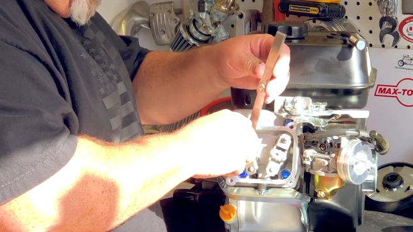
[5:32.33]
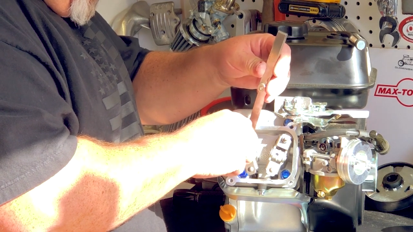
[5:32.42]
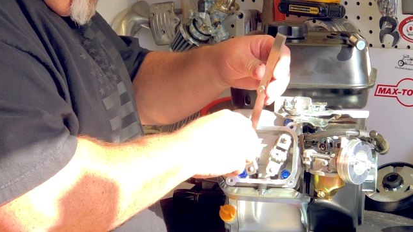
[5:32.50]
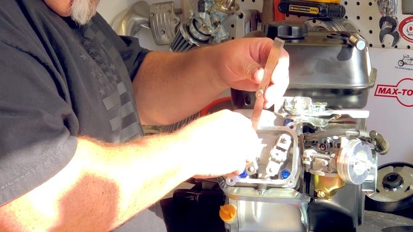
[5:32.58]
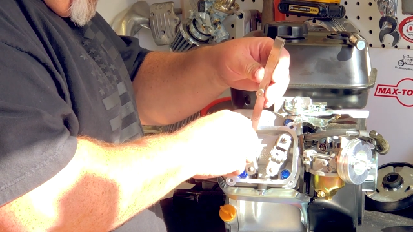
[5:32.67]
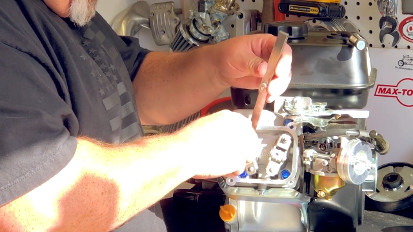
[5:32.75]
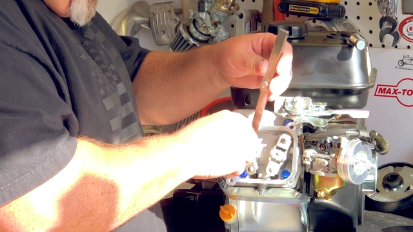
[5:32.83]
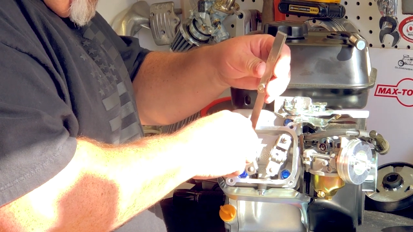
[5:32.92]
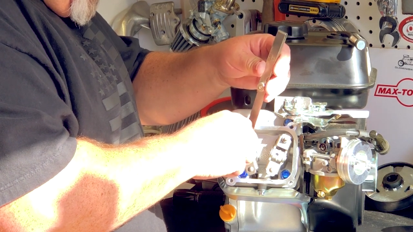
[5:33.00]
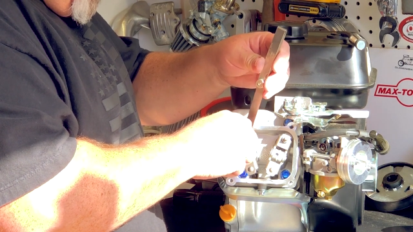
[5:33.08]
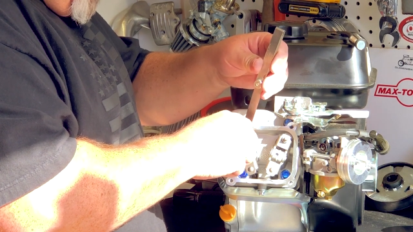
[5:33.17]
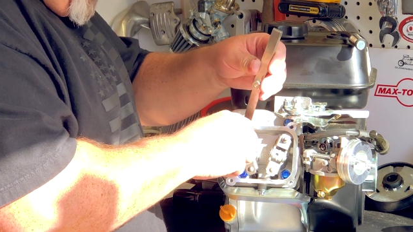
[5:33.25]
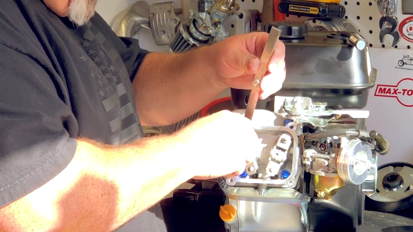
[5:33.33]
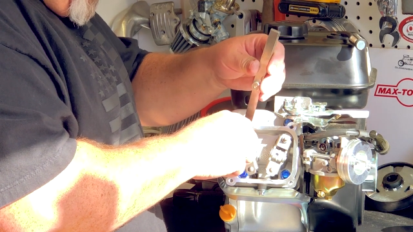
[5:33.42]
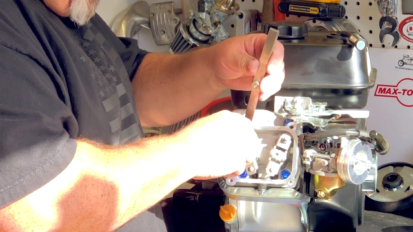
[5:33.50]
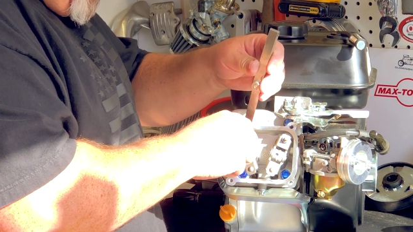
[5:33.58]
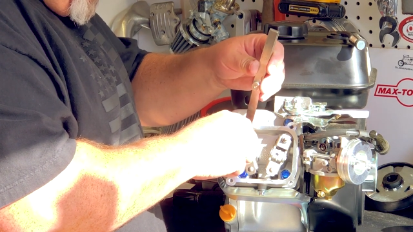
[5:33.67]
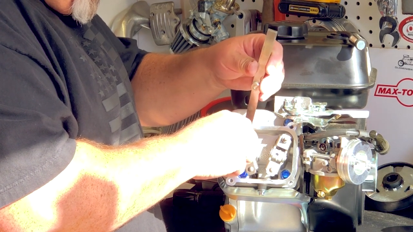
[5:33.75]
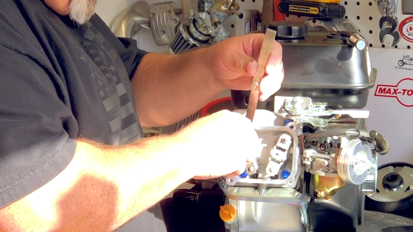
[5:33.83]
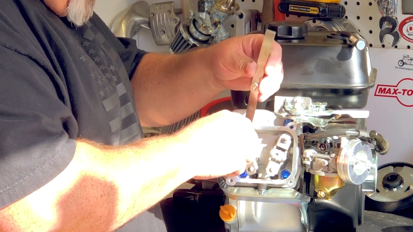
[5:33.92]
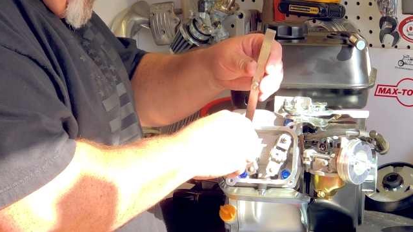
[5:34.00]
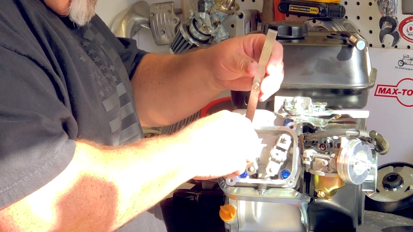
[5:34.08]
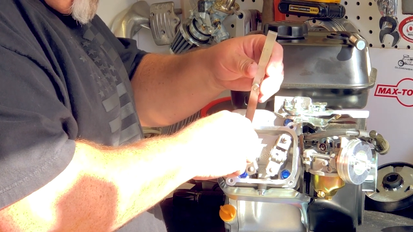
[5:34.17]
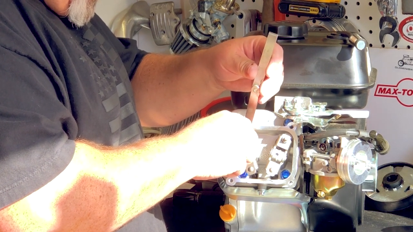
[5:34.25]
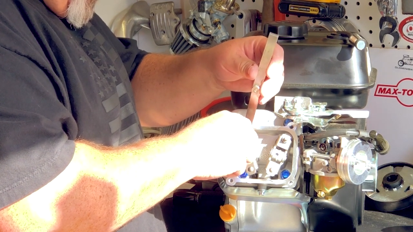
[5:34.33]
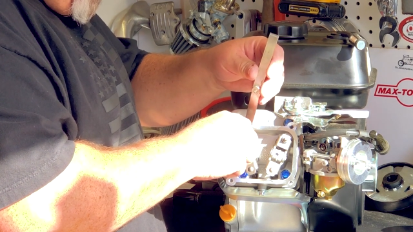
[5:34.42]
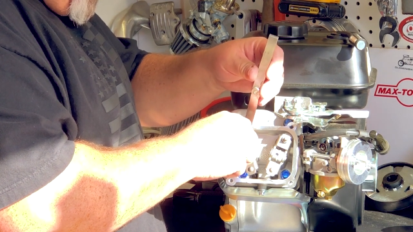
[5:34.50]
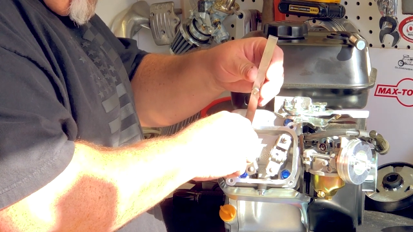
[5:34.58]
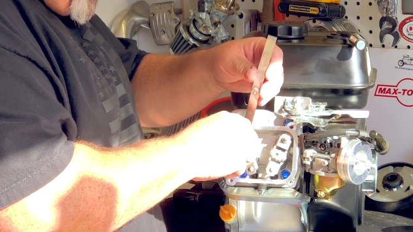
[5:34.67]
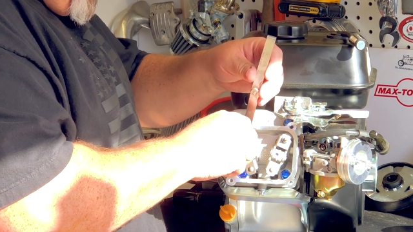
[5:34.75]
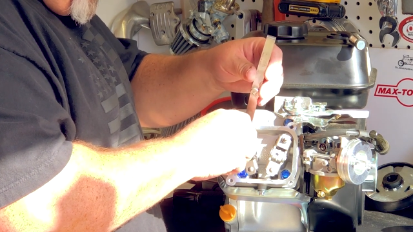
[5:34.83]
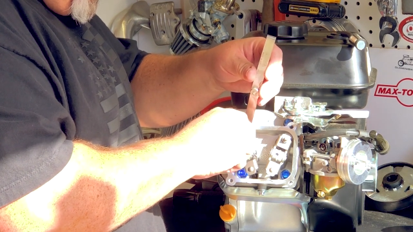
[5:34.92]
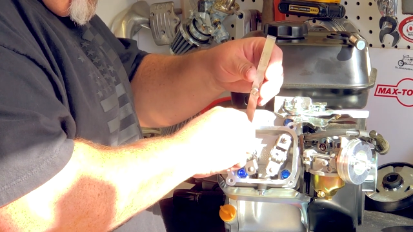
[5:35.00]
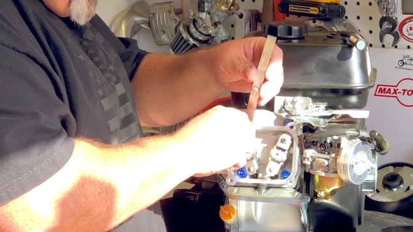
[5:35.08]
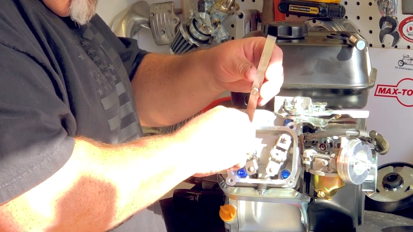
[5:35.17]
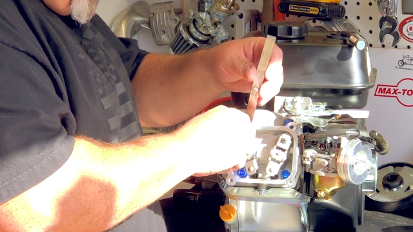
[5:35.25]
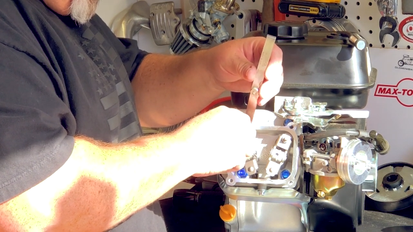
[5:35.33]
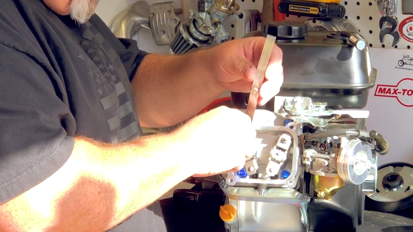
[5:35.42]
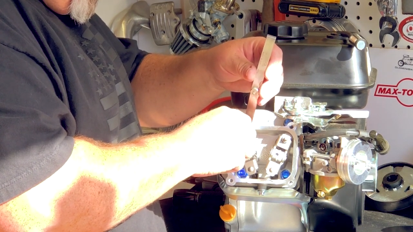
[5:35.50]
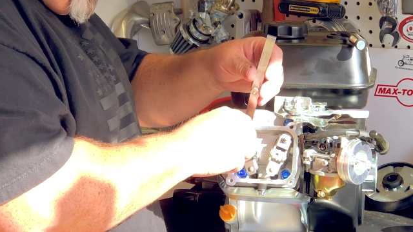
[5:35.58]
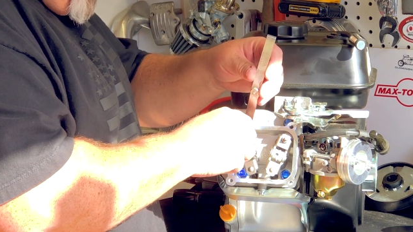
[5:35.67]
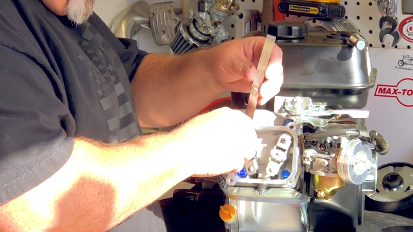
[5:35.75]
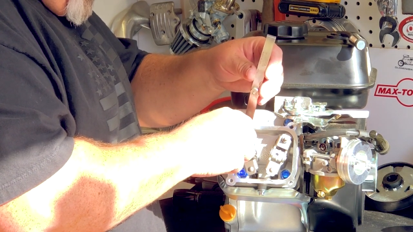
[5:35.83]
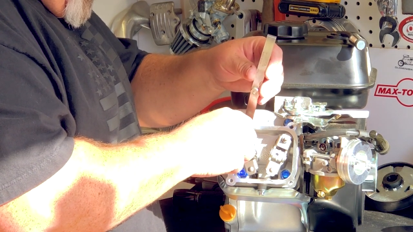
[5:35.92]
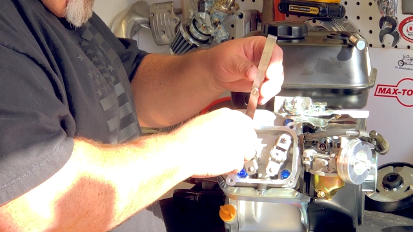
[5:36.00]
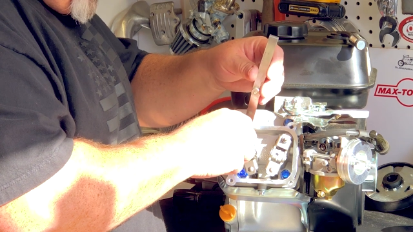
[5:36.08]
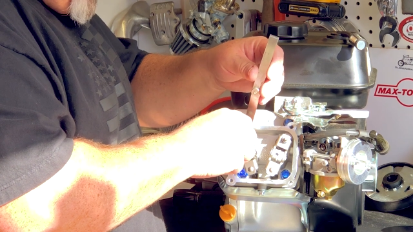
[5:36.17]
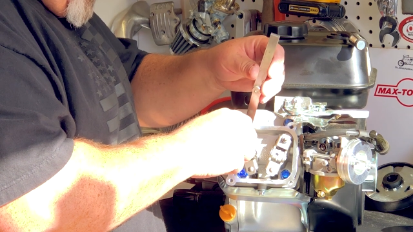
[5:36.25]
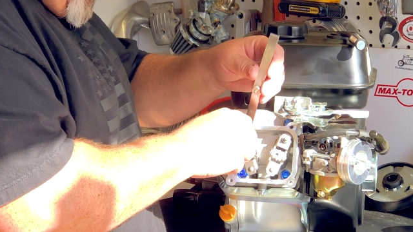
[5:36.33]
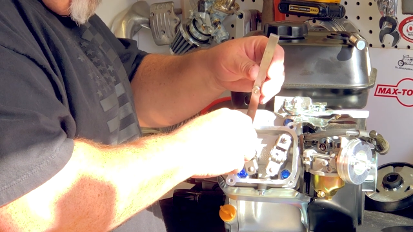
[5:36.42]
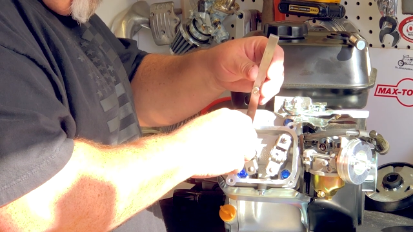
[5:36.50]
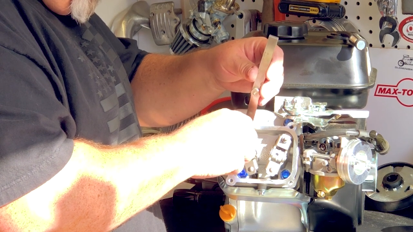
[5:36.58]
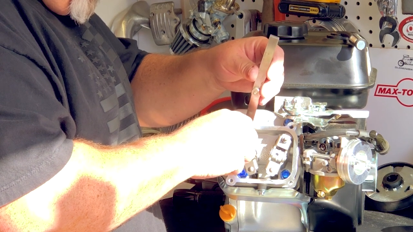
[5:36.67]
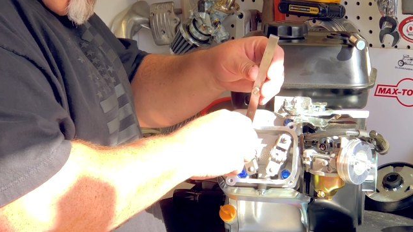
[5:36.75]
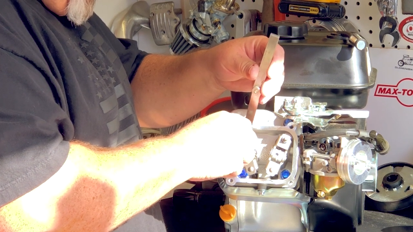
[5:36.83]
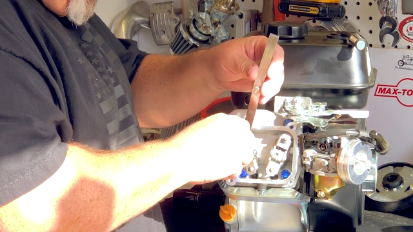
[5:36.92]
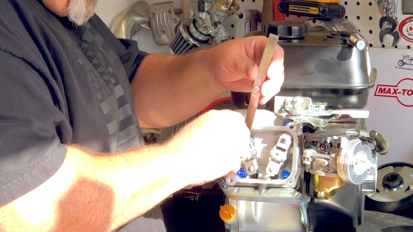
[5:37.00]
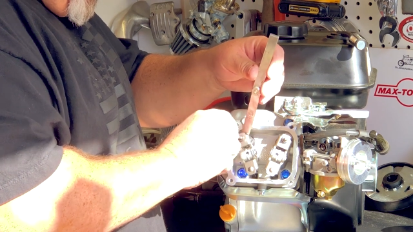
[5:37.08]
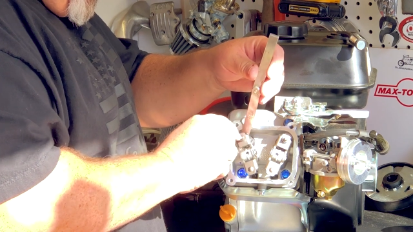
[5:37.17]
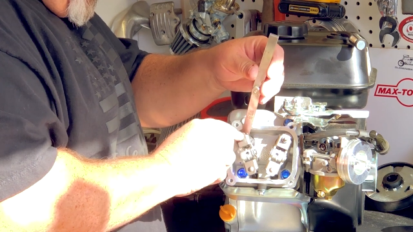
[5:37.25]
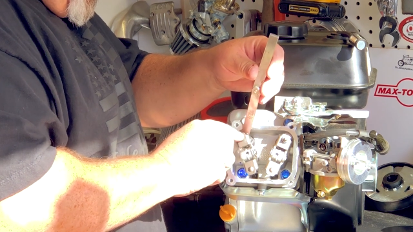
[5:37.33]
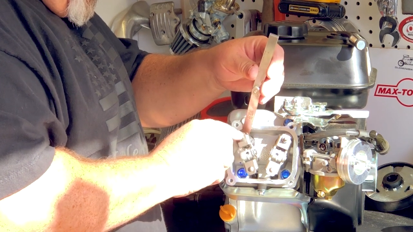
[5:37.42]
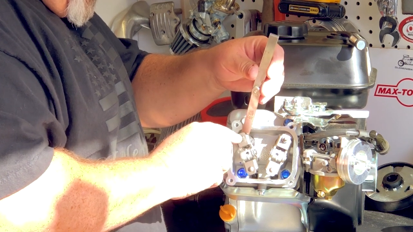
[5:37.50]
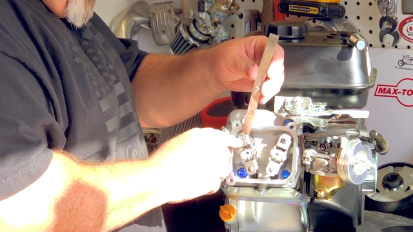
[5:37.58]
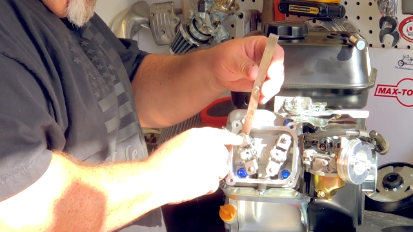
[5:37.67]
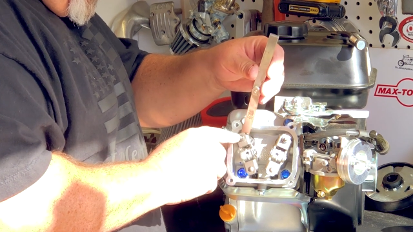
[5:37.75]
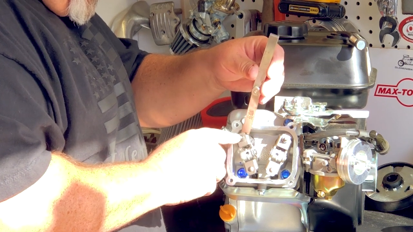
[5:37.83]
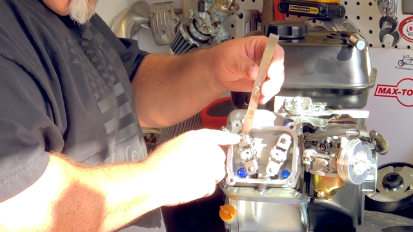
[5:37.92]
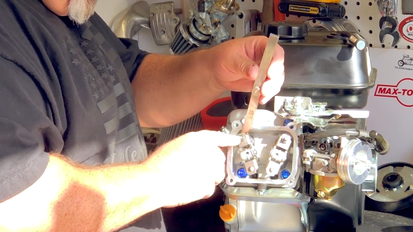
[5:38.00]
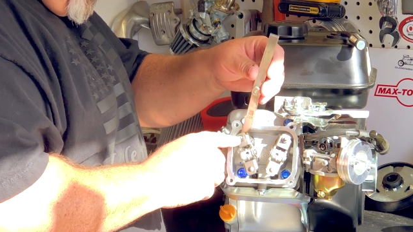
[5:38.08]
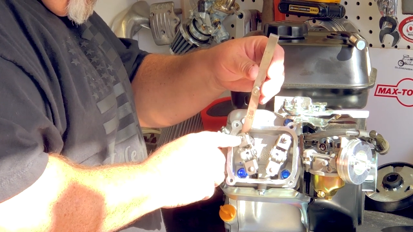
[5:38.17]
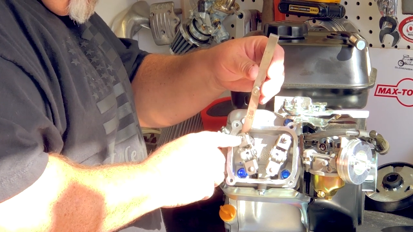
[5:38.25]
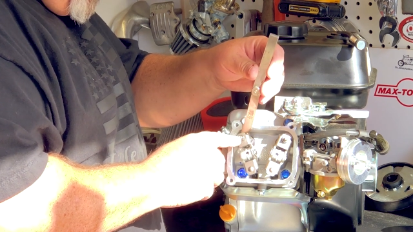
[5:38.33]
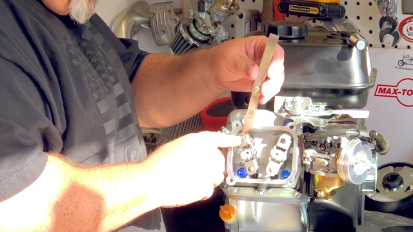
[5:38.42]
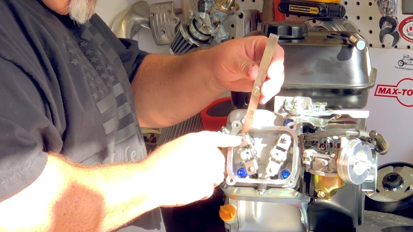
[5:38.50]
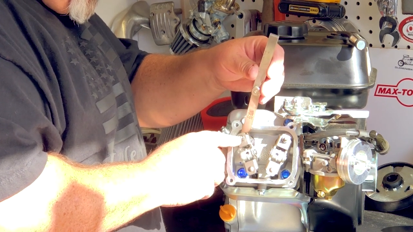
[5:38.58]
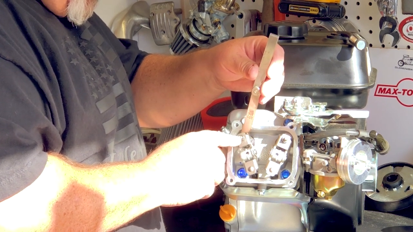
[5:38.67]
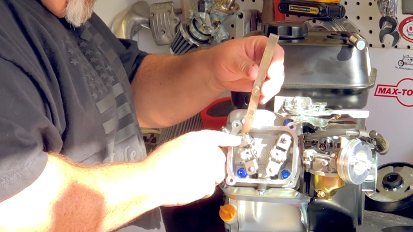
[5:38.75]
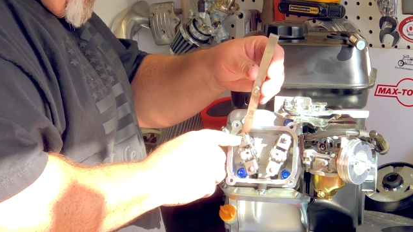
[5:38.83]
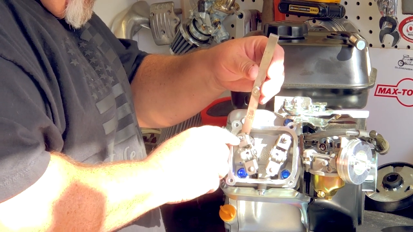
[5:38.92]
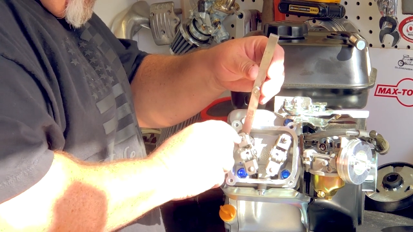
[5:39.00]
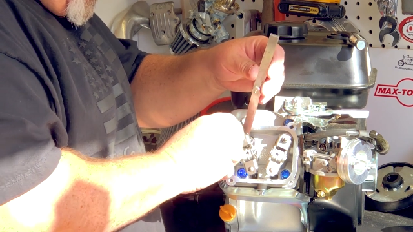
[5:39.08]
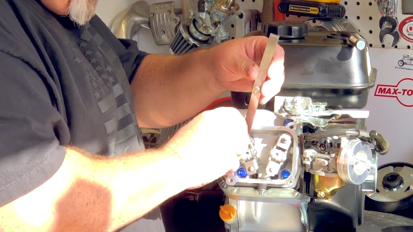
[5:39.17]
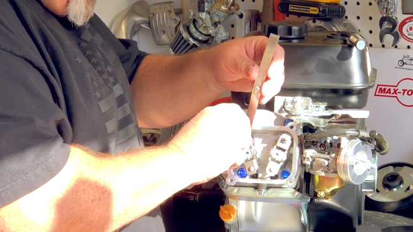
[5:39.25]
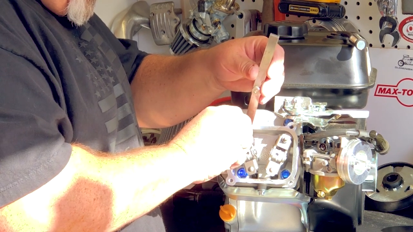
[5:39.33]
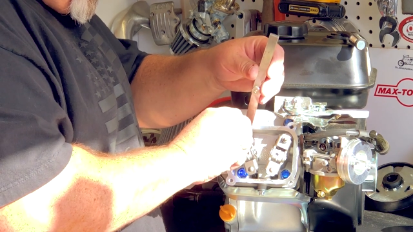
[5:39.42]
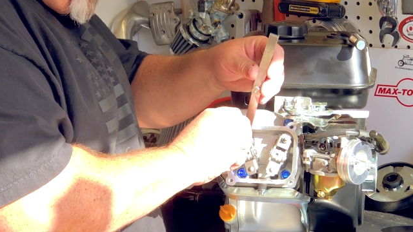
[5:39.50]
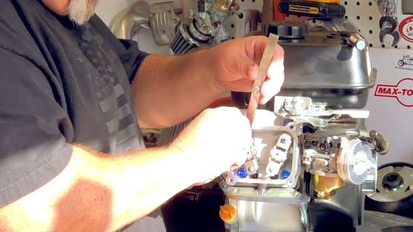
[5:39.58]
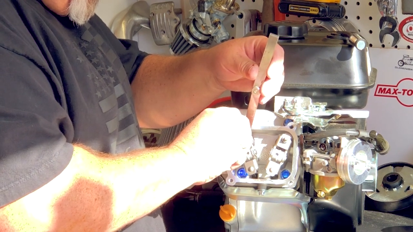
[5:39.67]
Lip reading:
(no speaker visible)